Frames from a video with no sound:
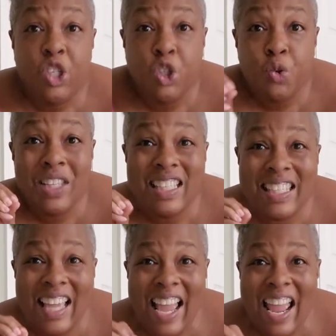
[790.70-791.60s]
Do
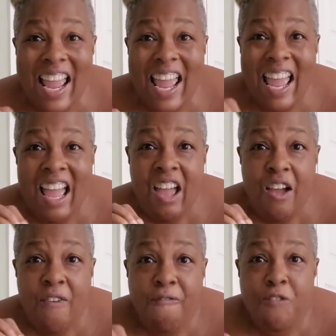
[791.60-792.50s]
this
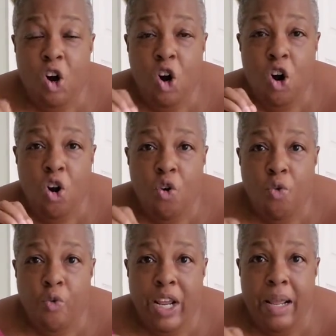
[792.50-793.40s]

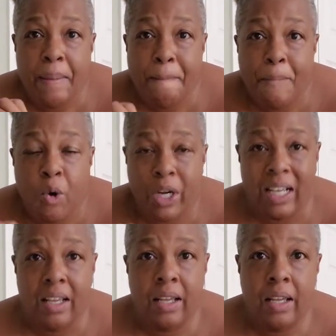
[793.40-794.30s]
every morning.
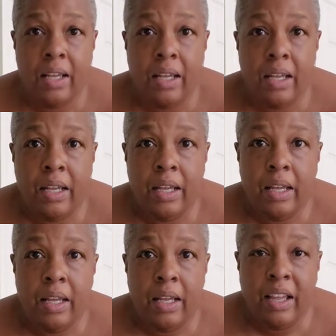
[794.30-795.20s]

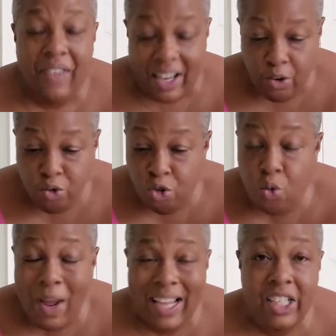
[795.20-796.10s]
If I don't do the
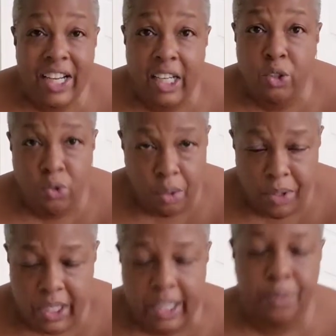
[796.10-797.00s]
wacky jack, I do
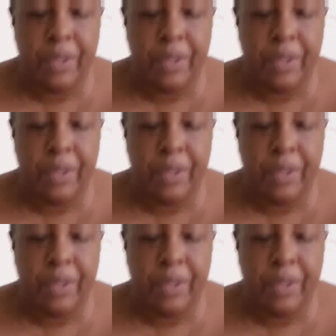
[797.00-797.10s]
jumping jacks,